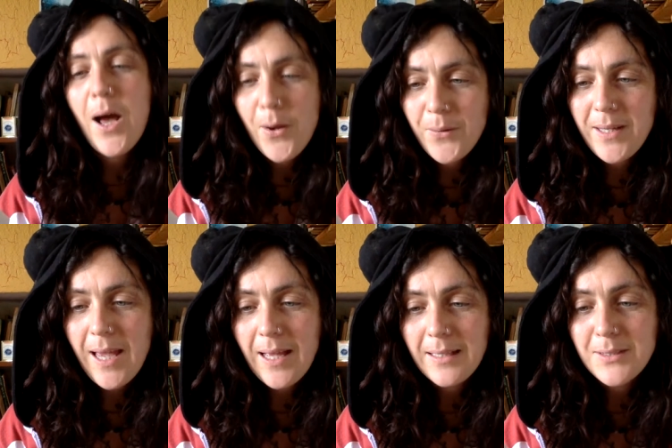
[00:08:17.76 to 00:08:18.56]
Oh,
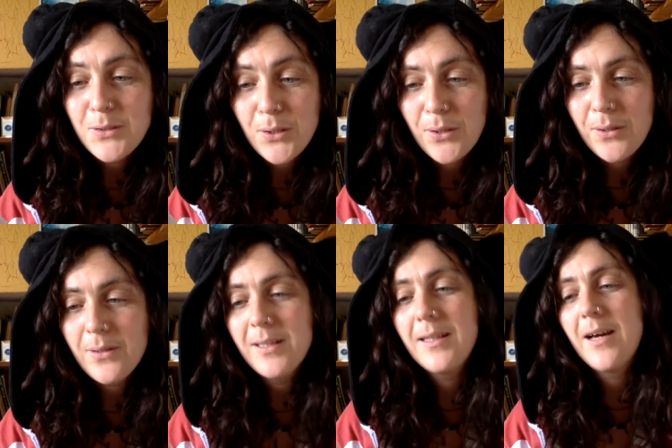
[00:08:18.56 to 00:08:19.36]
yes,
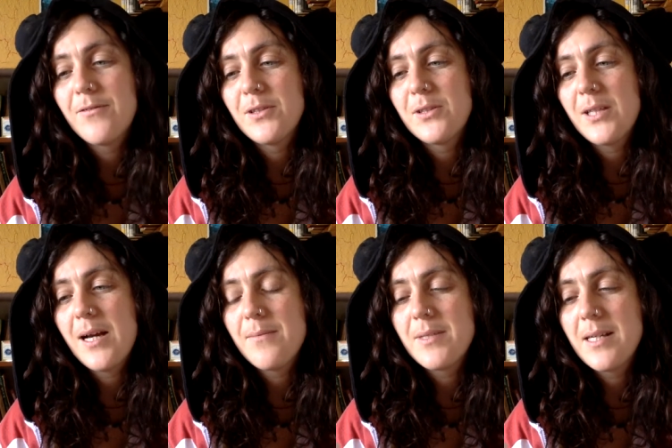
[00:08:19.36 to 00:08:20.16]
do, the others
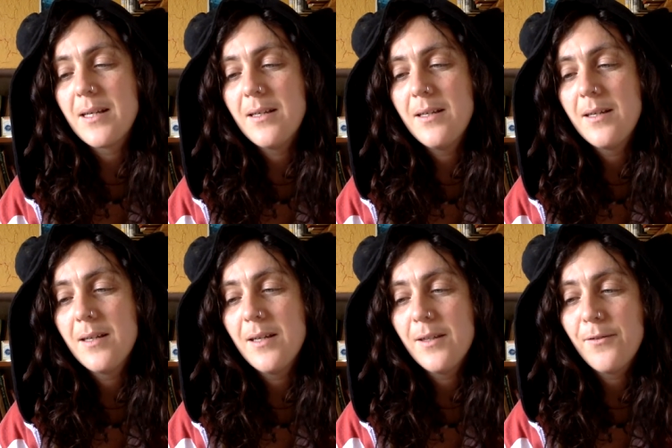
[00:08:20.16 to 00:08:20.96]
chimed in.
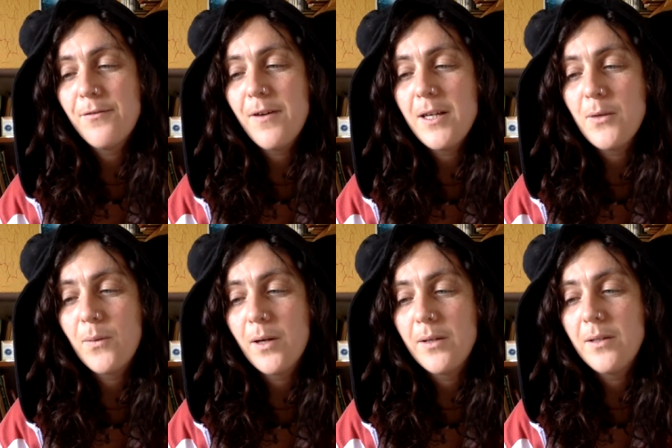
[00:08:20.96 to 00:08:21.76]
The funny
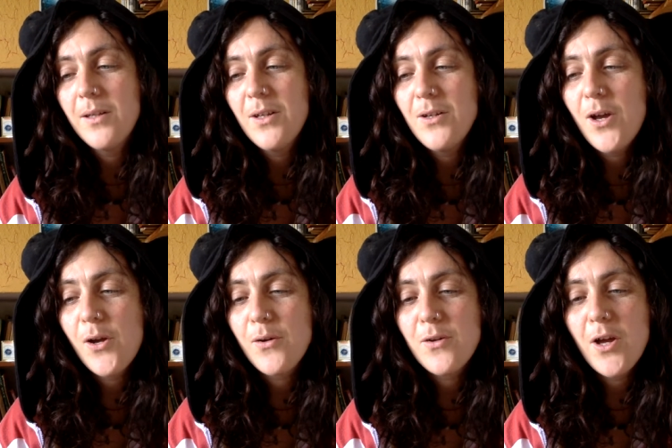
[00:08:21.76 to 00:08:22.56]
one.
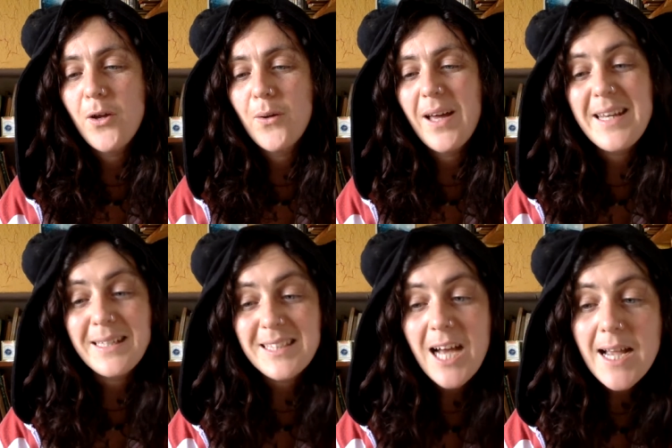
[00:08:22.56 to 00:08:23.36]
No, no, an
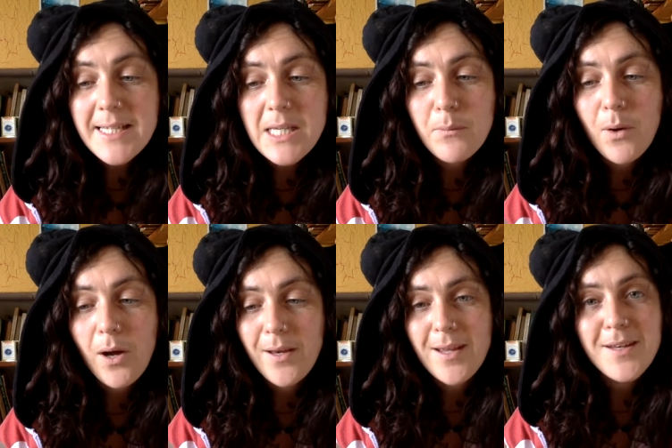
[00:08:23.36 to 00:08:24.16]
exciting
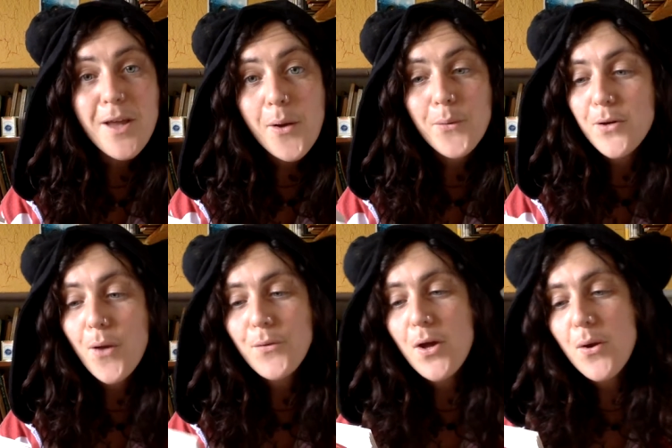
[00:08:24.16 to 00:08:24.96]
one. No,
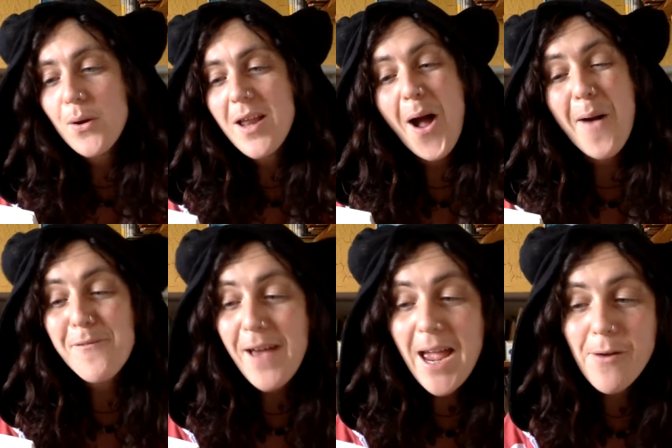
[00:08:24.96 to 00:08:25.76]
no, no, no, a
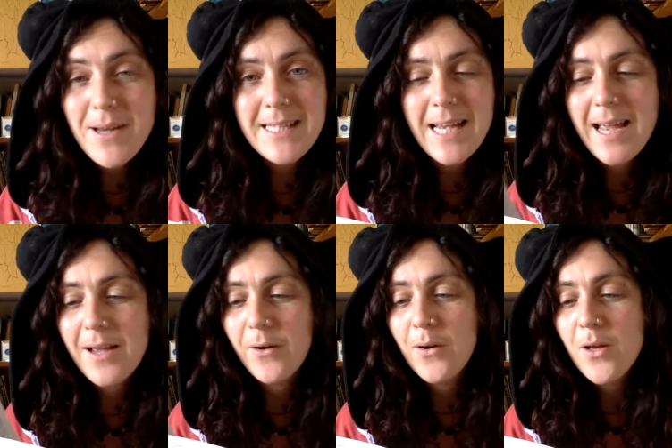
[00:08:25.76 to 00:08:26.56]
fairy
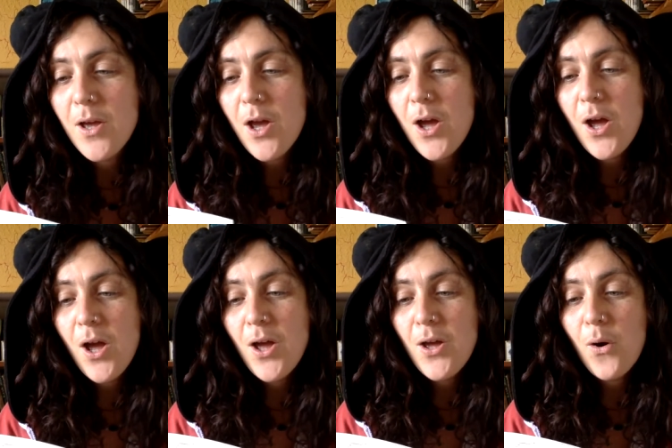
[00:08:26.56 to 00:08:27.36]
tale.
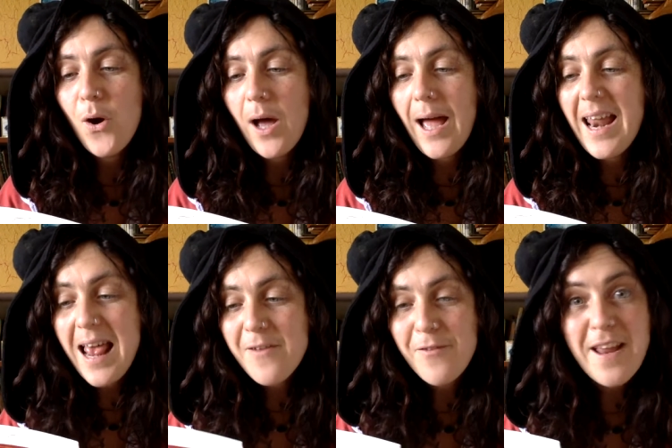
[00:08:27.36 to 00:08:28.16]
Or
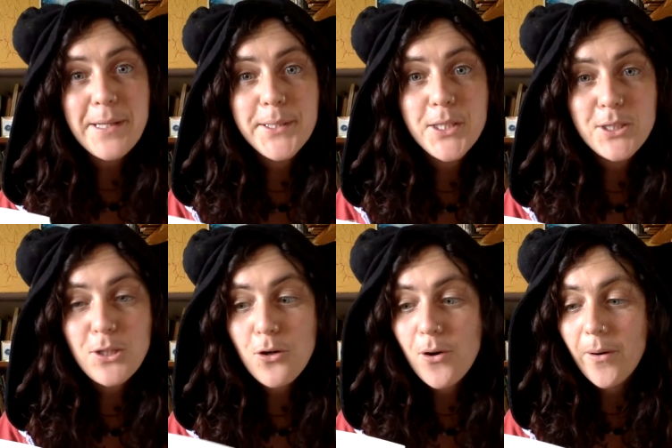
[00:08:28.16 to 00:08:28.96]
an adventure
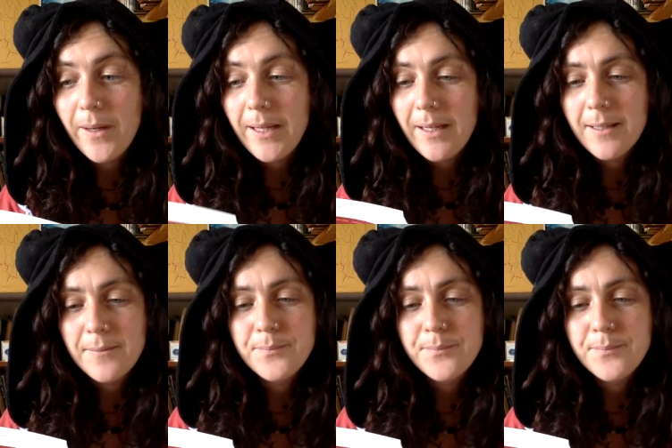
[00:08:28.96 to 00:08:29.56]
story.